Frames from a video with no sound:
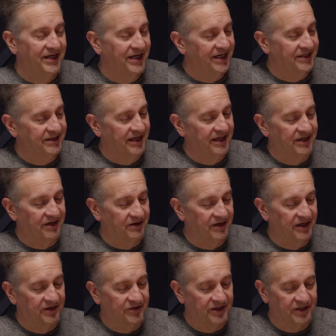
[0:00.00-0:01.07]
And
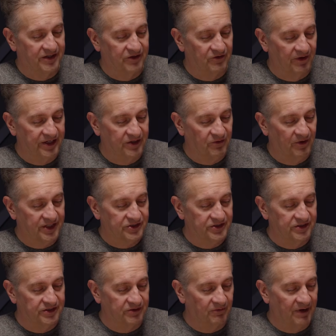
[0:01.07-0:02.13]
I think a great
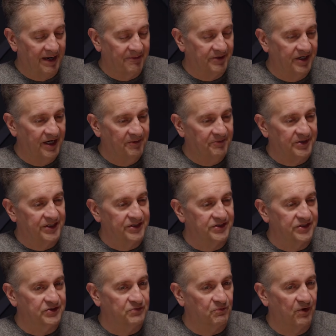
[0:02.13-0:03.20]
question to wrap it up
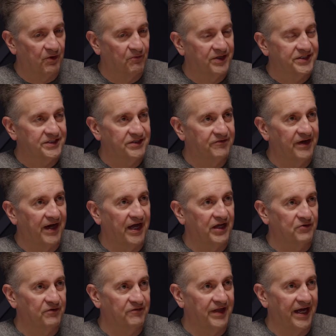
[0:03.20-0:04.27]
is well, what's the
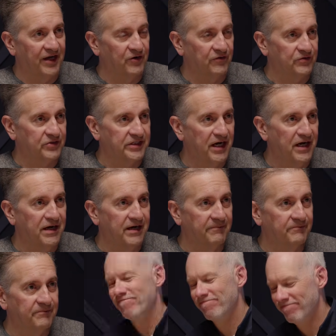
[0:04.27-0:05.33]
value of that over
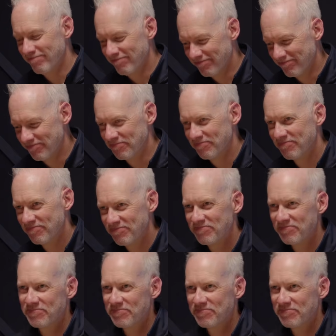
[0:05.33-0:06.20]
time? Because now